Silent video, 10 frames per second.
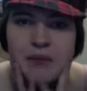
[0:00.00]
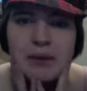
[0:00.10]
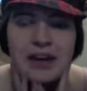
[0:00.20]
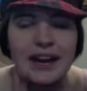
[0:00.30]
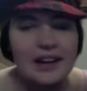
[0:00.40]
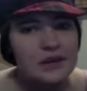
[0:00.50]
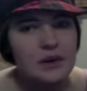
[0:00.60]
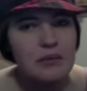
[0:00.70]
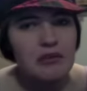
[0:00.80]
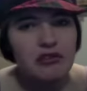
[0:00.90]
but I do
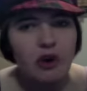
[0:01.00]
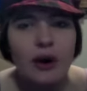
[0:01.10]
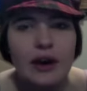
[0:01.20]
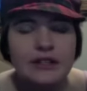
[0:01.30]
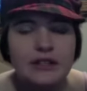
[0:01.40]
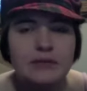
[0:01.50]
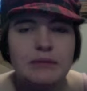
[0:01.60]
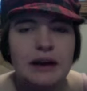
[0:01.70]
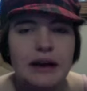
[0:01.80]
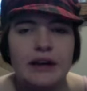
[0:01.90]
it before I do
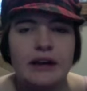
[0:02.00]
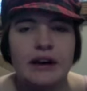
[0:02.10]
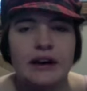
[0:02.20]
my,